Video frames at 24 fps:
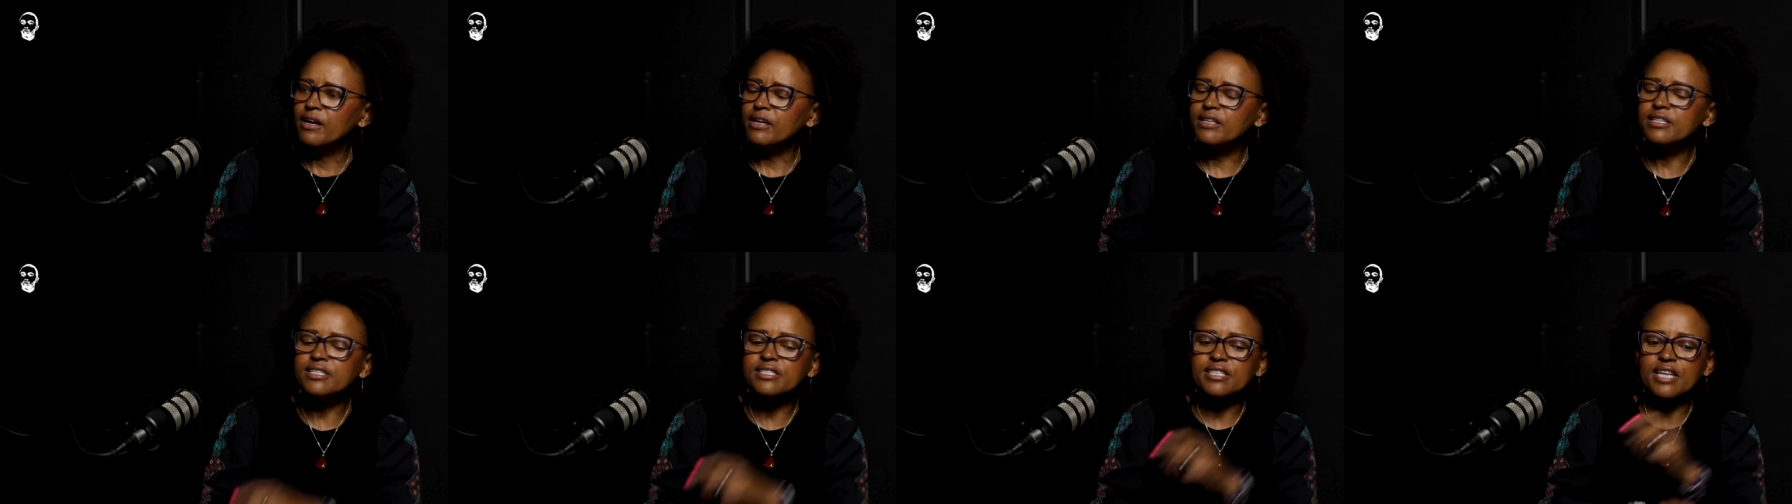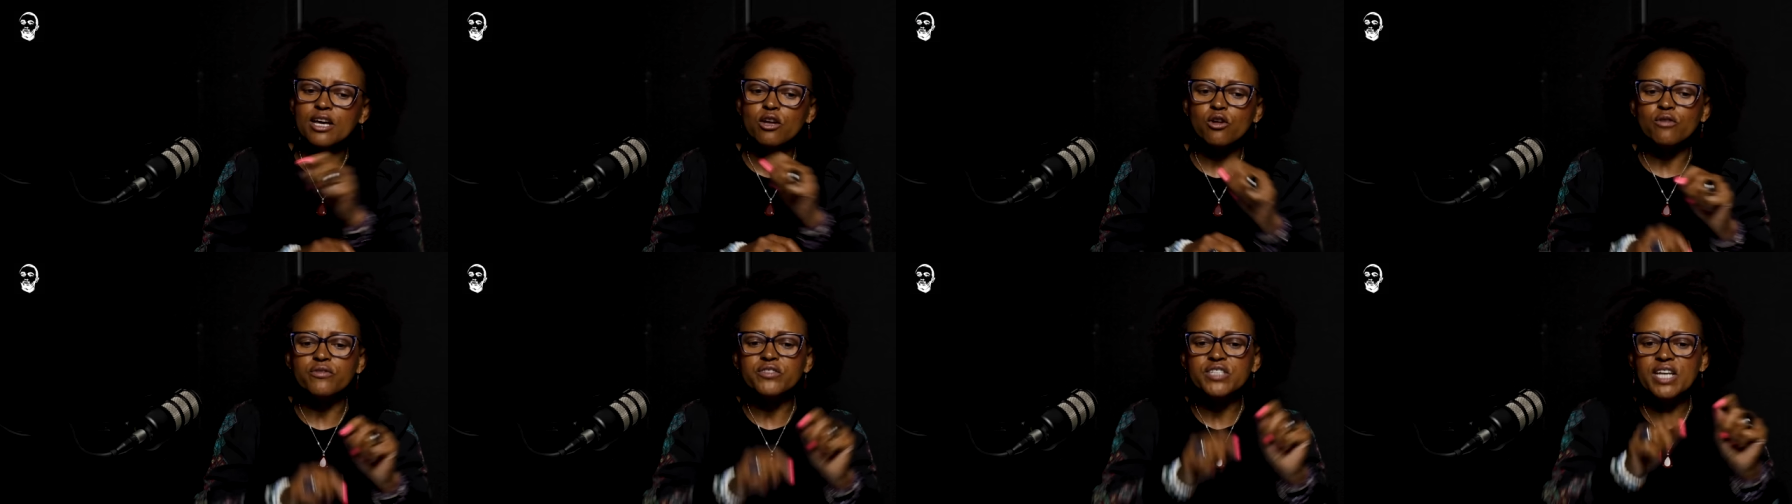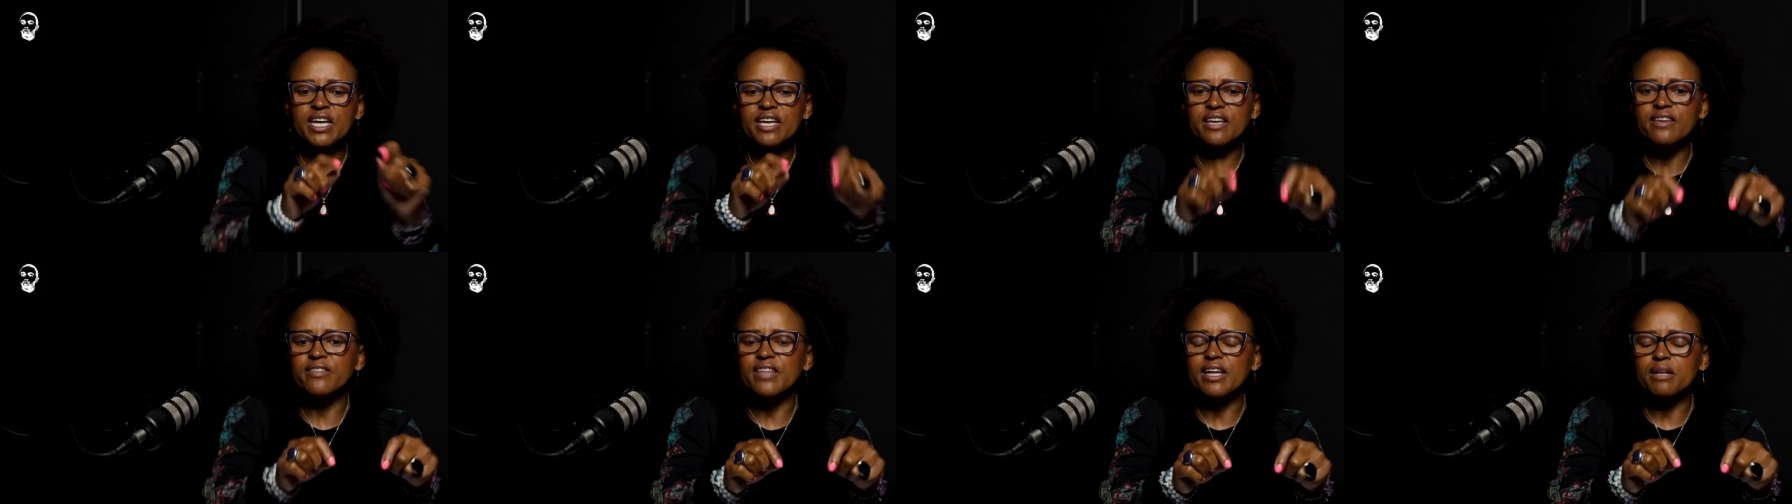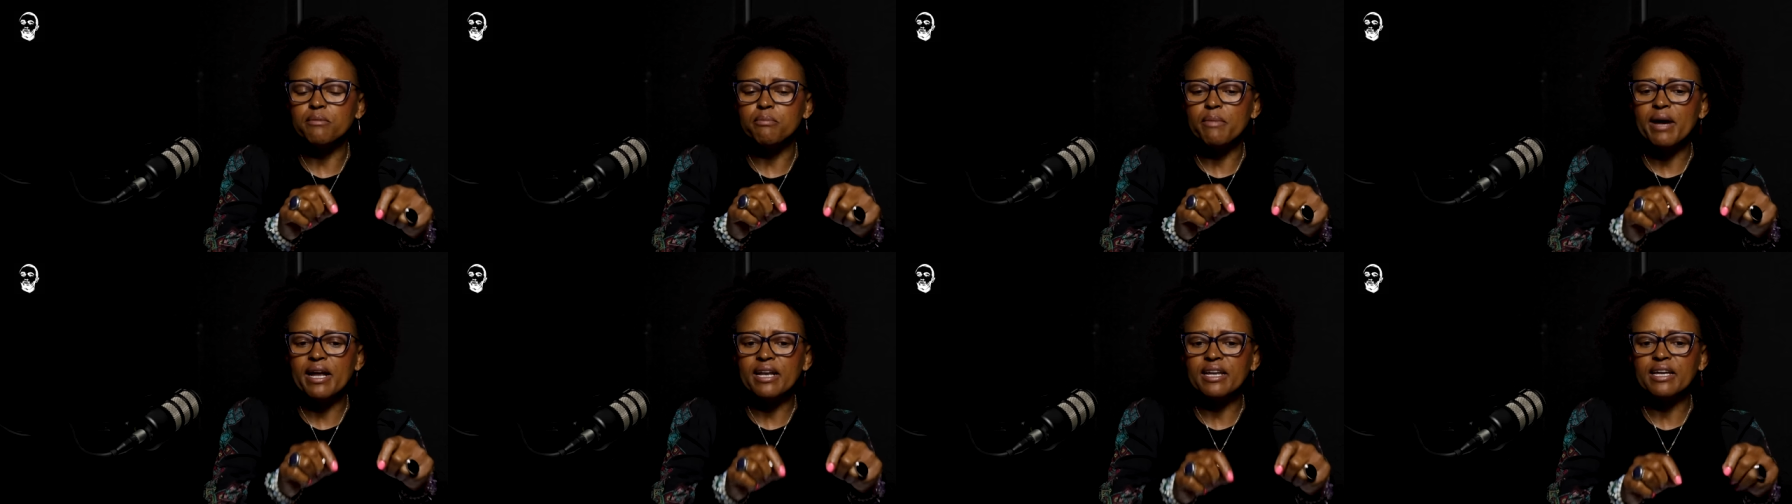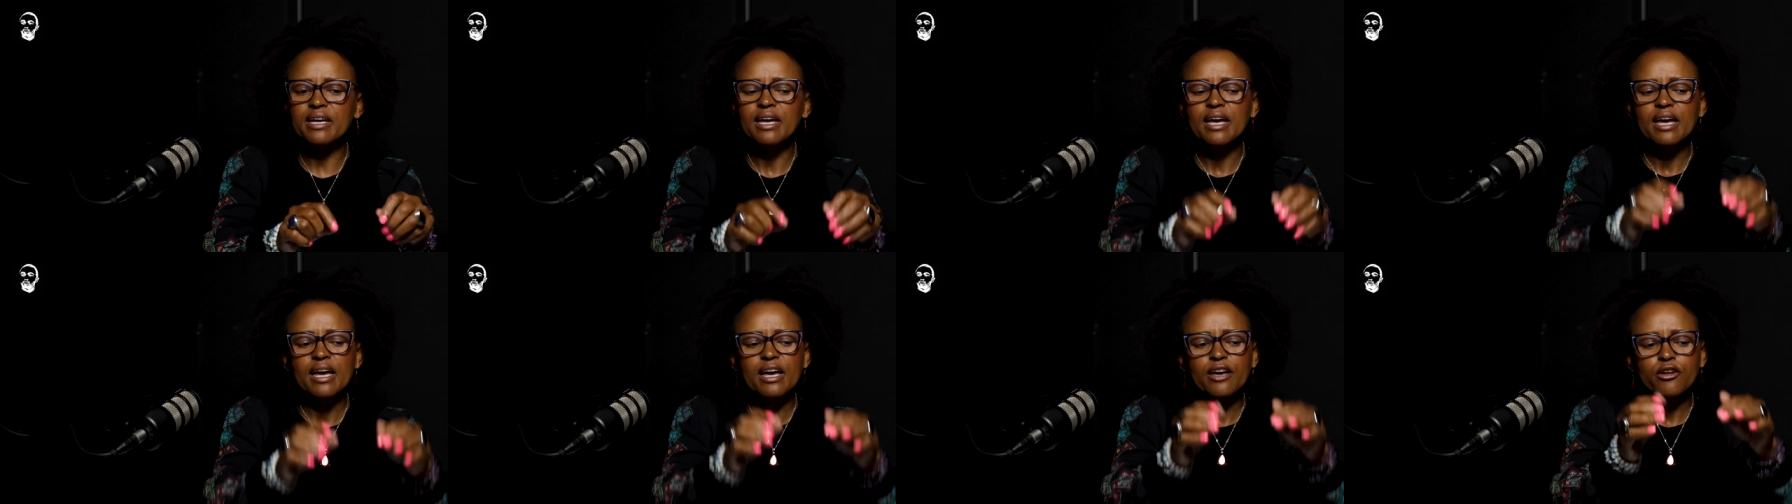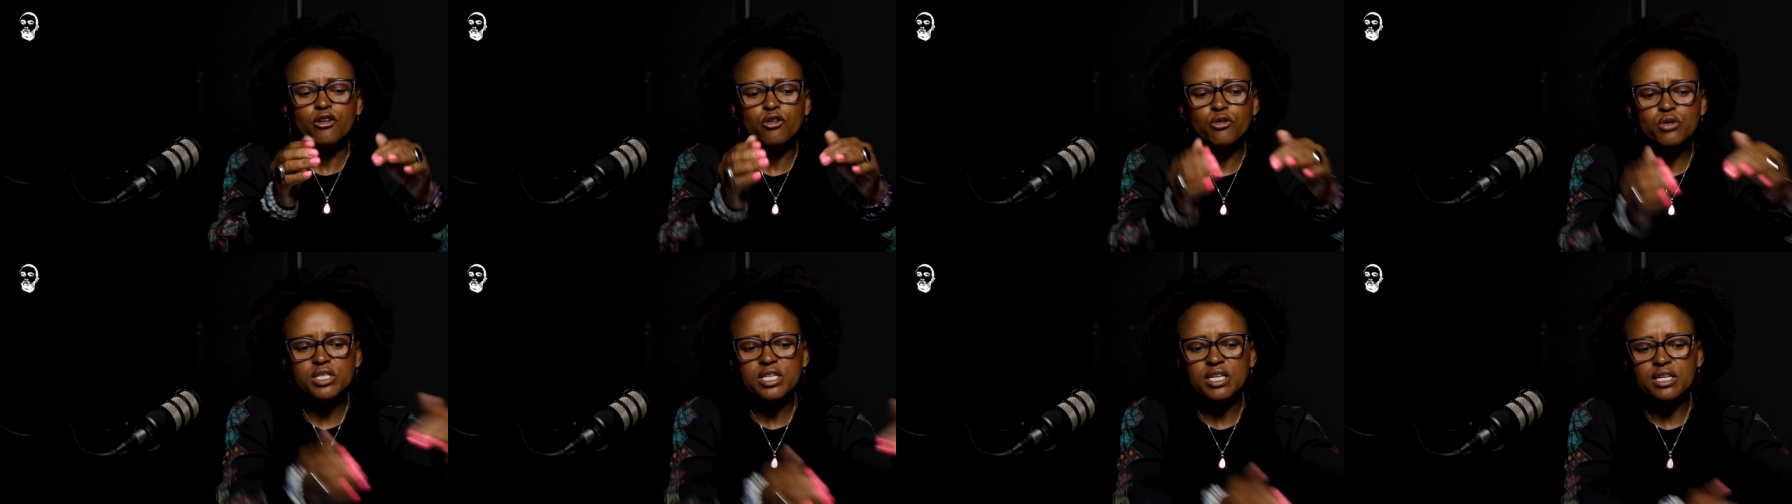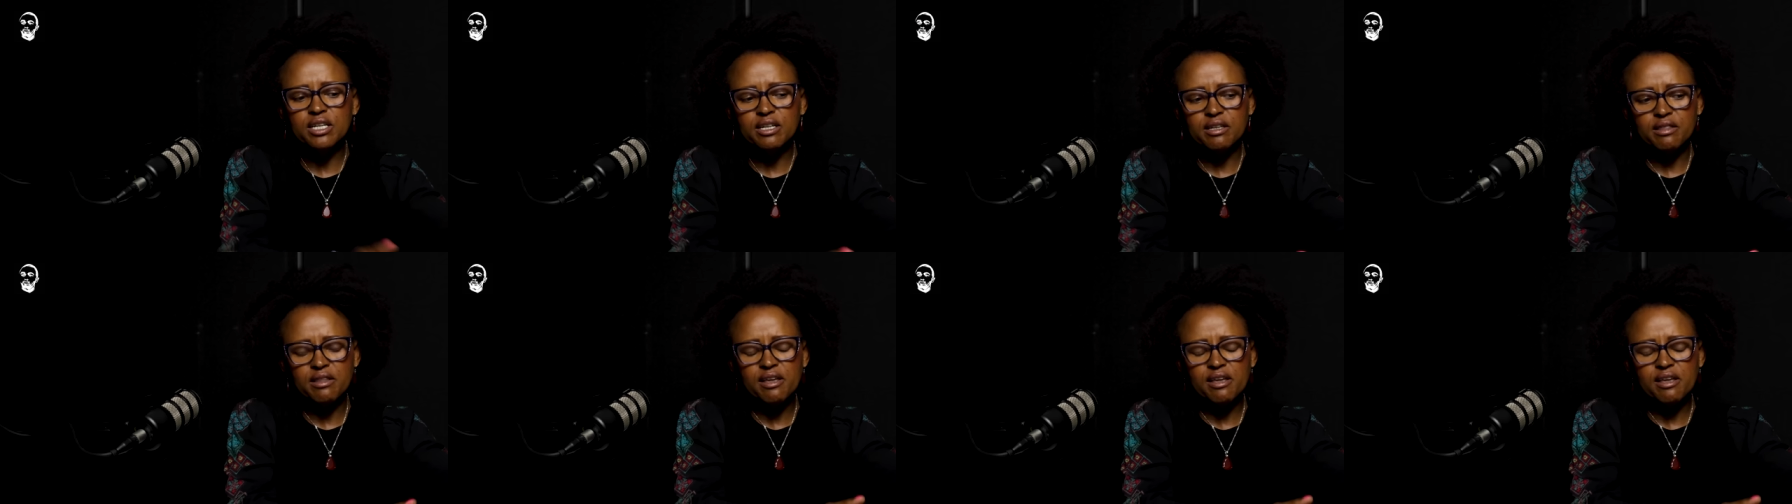instead of taking that money, using it